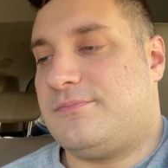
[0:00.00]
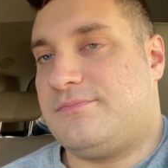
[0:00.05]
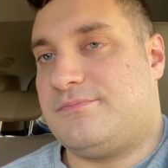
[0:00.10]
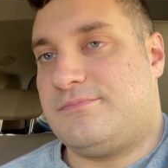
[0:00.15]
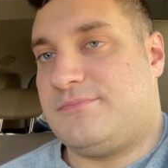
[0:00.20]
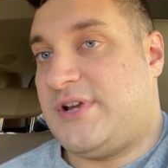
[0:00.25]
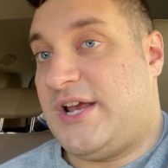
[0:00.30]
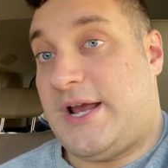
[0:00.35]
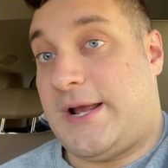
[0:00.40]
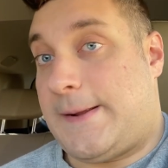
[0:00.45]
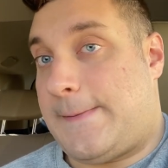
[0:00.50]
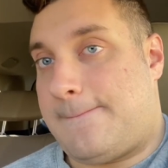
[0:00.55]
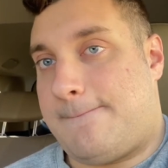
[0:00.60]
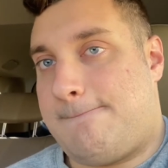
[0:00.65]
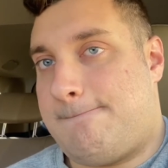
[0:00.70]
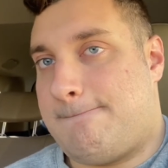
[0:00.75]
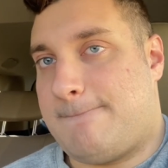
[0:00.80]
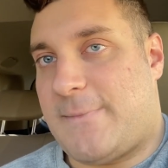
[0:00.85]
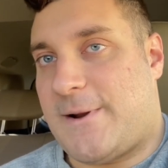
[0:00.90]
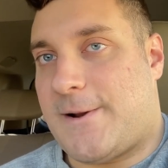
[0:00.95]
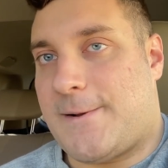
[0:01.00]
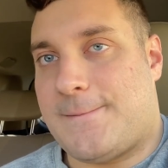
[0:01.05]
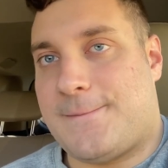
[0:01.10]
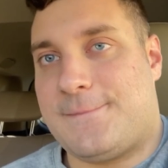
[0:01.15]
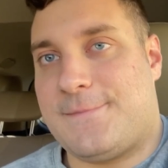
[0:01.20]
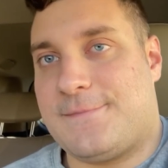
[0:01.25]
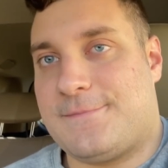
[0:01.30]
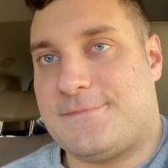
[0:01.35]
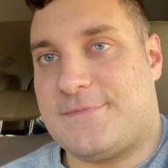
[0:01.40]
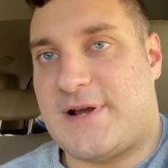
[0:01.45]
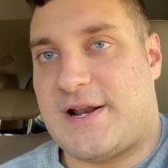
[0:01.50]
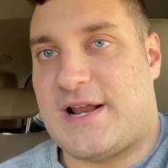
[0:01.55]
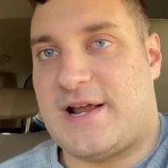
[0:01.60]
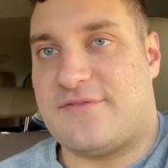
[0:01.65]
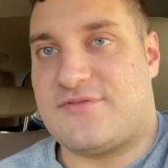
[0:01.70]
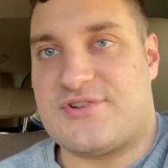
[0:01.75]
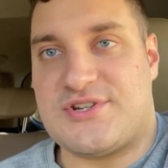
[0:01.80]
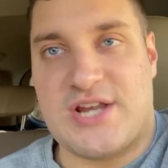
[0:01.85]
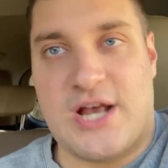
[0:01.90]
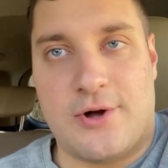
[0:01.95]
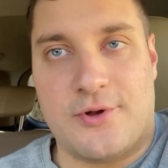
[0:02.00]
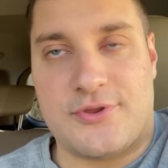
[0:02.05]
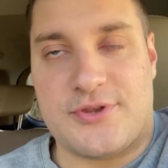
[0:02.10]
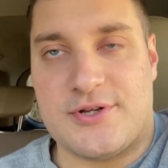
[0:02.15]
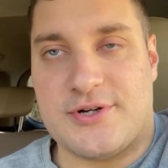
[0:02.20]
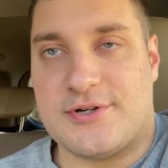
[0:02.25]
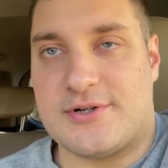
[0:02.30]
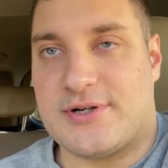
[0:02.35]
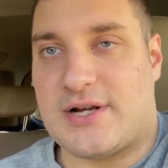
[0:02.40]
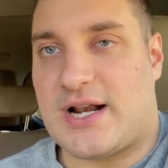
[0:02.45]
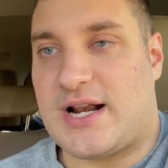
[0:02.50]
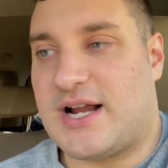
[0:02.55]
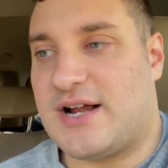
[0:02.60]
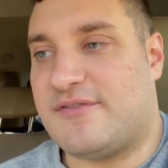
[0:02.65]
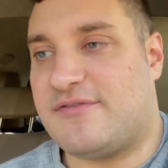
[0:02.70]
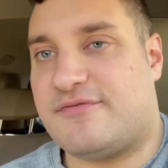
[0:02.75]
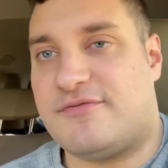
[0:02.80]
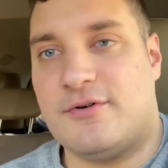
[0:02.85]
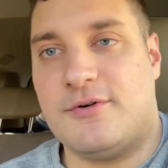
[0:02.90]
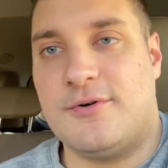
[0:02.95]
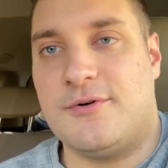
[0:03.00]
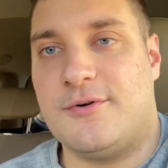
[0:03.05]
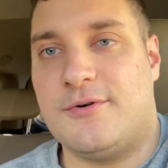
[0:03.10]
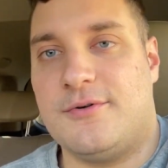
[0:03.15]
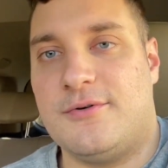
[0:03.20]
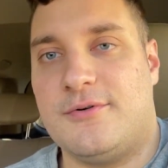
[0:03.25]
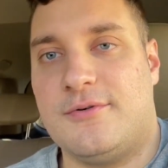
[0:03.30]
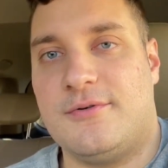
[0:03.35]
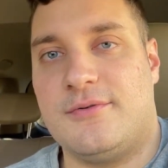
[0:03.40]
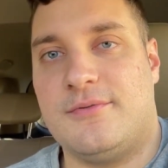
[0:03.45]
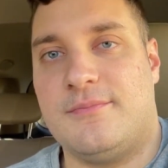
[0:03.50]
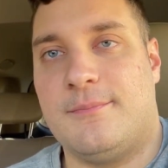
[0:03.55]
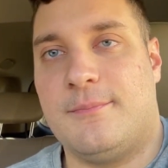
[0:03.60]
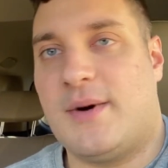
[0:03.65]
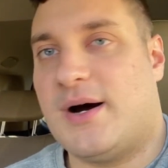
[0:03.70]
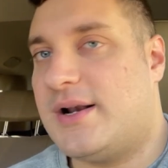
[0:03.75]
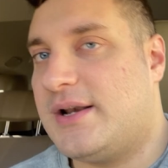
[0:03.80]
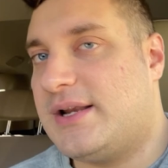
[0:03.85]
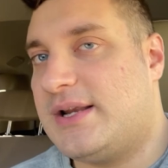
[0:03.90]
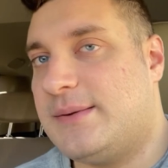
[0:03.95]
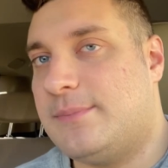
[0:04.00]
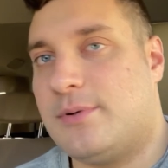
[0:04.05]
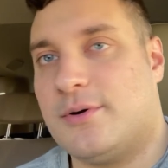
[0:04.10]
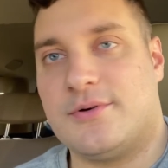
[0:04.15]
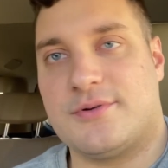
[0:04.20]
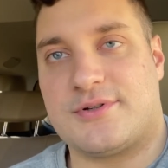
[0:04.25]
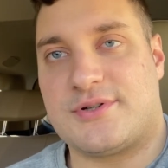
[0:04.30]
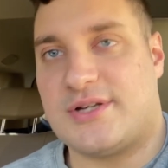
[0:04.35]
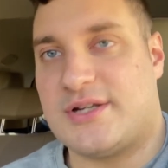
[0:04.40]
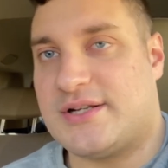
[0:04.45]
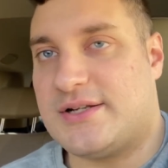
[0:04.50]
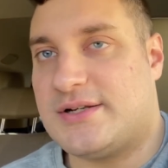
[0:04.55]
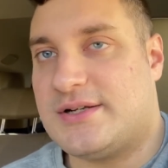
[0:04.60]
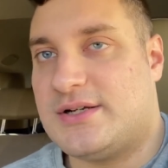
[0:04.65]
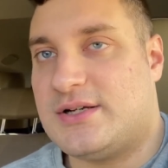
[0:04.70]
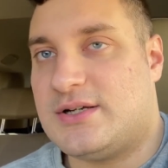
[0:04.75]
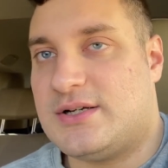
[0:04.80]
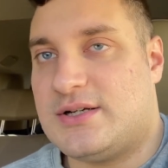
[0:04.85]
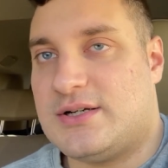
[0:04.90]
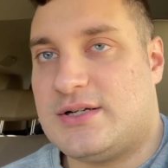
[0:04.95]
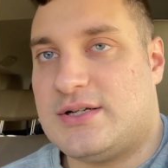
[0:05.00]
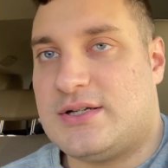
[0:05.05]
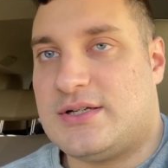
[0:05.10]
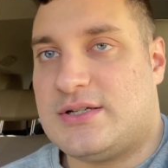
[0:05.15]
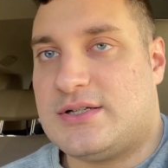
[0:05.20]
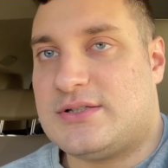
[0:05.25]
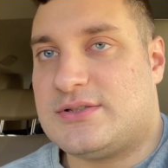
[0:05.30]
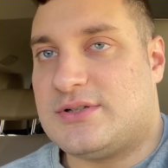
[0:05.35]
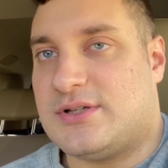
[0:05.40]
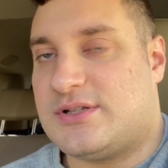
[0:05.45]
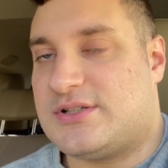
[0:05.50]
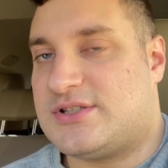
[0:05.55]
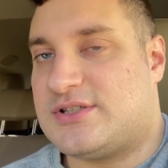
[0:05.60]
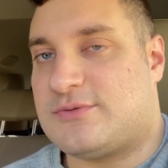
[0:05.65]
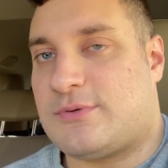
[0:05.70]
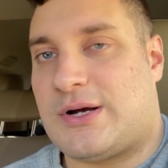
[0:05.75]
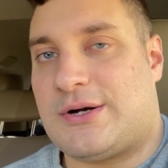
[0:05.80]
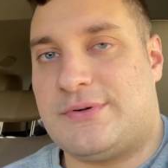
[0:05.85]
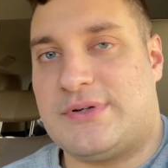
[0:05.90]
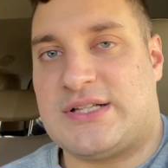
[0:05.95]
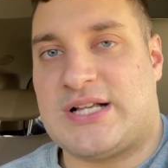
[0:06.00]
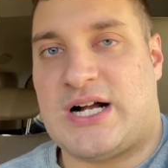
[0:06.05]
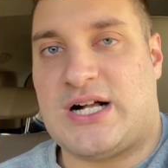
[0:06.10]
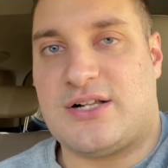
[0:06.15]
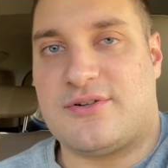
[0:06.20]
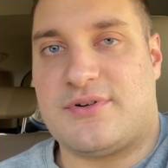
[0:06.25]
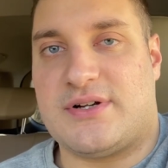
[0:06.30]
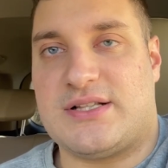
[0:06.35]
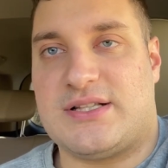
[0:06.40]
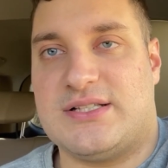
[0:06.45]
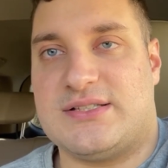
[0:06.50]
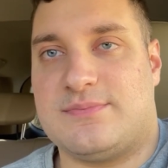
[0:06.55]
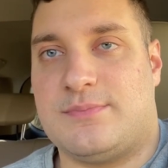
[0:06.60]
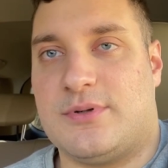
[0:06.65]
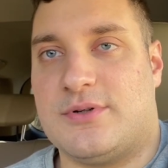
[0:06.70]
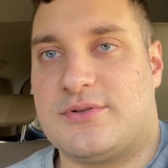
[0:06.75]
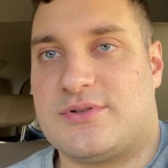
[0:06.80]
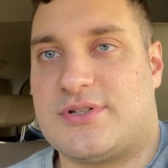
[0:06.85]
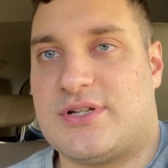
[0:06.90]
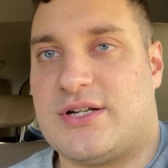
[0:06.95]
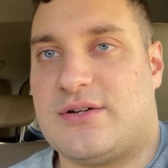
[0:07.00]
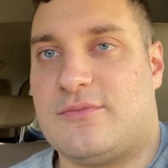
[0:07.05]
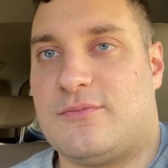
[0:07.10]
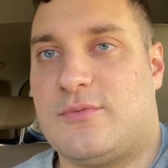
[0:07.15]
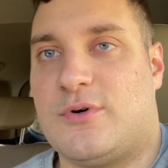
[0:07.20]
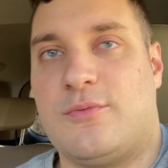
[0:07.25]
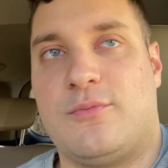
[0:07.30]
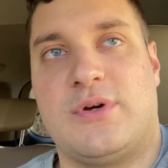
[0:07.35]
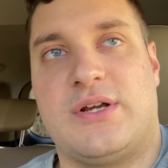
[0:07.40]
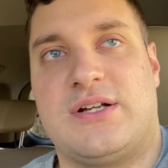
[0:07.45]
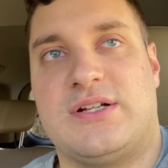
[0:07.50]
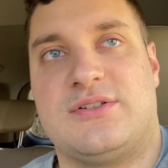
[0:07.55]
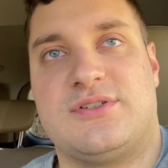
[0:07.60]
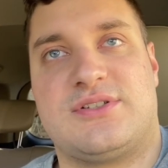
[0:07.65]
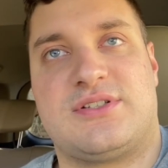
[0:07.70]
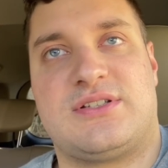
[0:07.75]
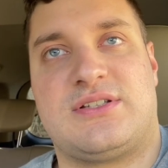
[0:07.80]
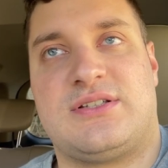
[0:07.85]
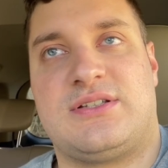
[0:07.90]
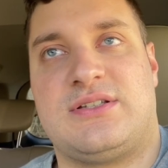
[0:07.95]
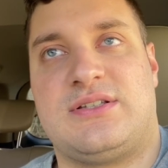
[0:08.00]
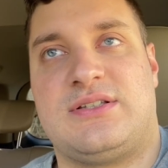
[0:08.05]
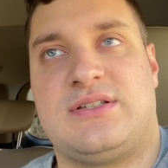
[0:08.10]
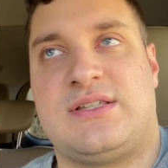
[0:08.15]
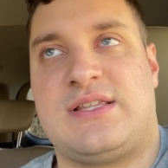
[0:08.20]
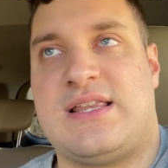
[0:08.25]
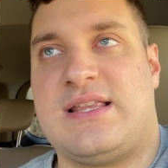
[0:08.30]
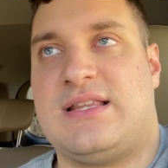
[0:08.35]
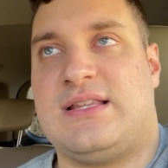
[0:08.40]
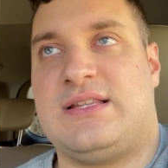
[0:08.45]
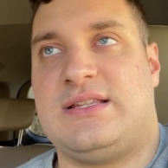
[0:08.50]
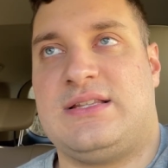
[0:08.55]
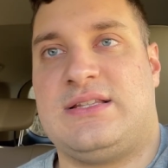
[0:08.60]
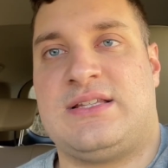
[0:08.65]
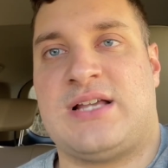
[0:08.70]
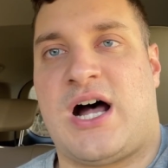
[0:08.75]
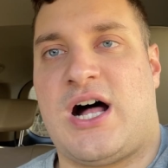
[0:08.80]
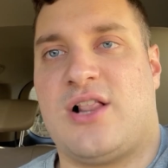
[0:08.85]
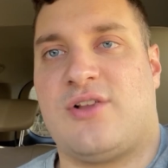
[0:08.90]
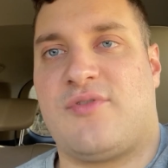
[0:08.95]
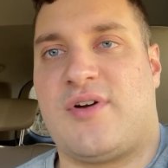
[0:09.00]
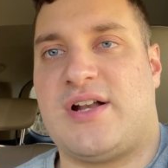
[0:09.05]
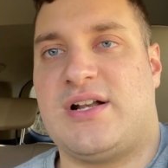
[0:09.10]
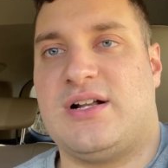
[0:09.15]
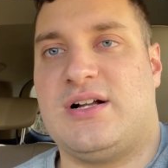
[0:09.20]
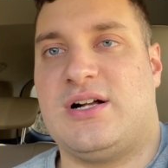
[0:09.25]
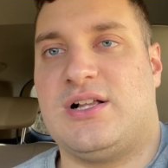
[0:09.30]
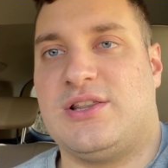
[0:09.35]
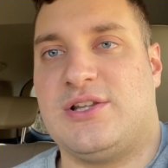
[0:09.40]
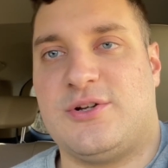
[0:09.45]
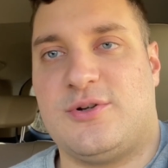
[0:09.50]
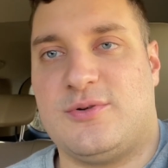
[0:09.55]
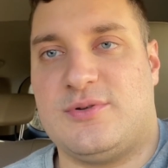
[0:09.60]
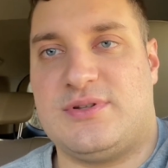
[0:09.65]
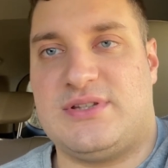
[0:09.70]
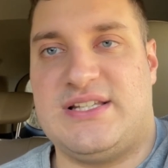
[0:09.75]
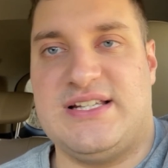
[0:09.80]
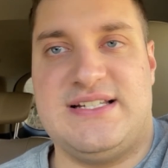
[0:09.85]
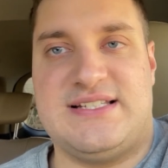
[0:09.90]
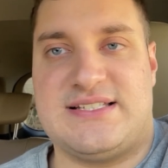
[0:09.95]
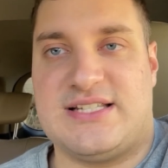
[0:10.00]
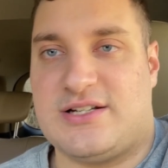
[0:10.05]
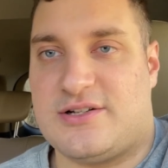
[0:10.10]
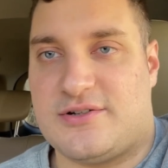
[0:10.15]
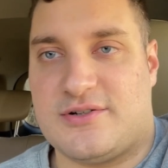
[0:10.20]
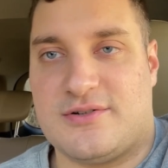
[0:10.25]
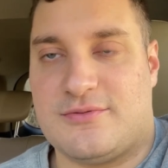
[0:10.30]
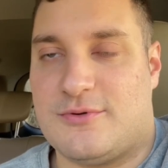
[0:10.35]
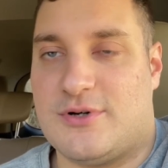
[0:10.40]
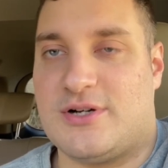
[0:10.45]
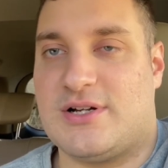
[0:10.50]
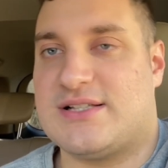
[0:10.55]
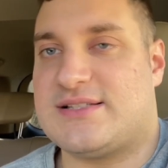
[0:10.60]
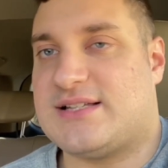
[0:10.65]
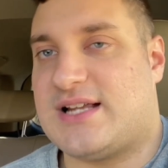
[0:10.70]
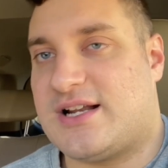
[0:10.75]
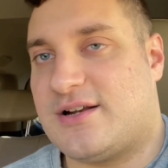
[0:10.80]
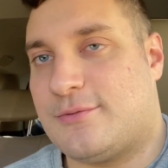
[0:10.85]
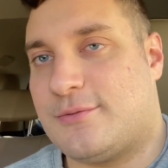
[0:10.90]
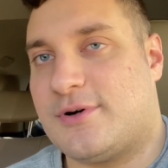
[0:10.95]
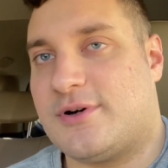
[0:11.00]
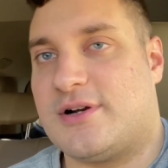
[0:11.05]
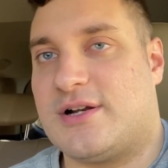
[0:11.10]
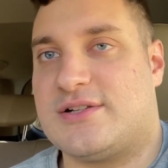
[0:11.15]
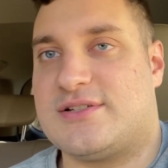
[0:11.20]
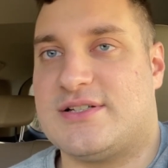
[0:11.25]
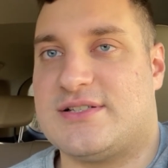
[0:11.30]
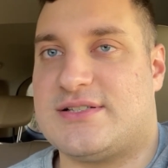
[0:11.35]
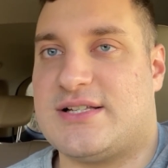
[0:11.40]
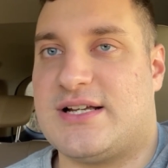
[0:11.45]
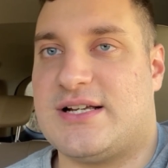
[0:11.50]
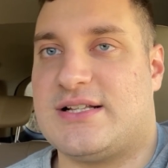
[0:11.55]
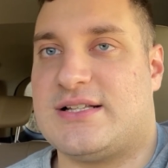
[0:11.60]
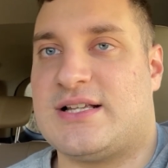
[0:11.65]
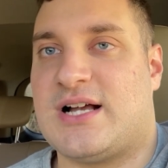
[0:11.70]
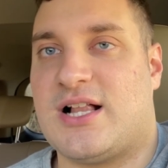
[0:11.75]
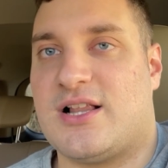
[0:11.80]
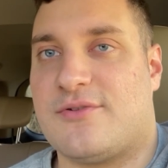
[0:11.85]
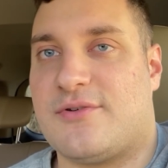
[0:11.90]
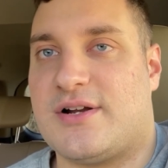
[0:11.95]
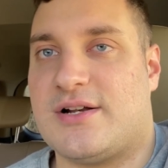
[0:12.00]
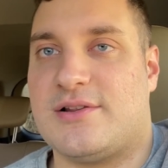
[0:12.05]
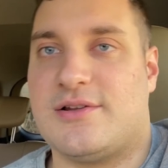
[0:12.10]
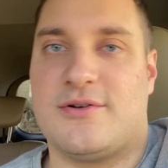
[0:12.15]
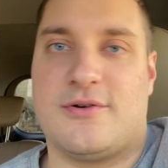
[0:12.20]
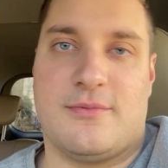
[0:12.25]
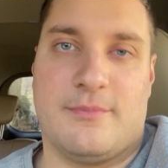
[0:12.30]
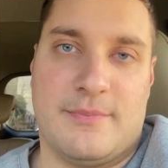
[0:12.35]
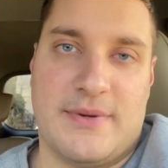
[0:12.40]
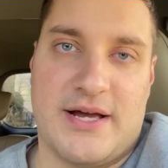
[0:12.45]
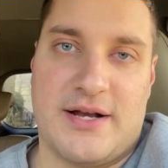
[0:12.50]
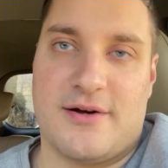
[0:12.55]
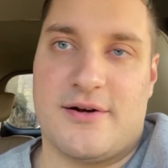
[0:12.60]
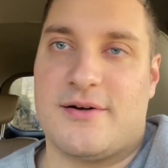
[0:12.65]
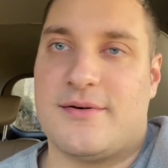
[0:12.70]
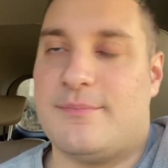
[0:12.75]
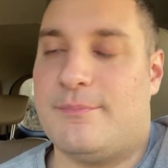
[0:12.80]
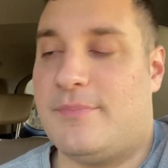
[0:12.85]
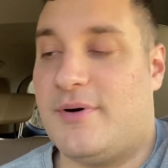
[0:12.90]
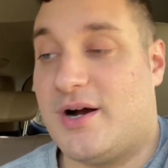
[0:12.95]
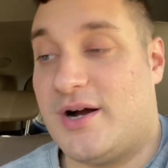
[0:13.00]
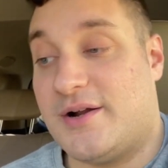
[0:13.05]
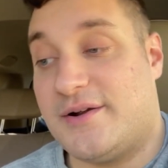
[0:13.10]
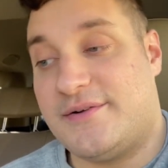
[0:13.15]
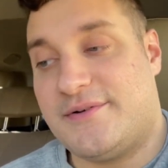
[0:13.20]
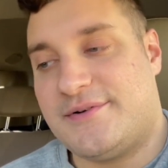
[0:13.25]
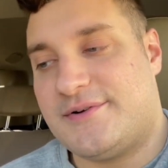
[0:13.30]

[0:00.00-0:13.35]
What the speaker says: yeah, you know, got to have shelter, got to have food, money, bullshit. So this is why we tolerate this bullshit, and what we could just tolerate a little decenter. Well, that's not a word. I should say tolerate a little better. But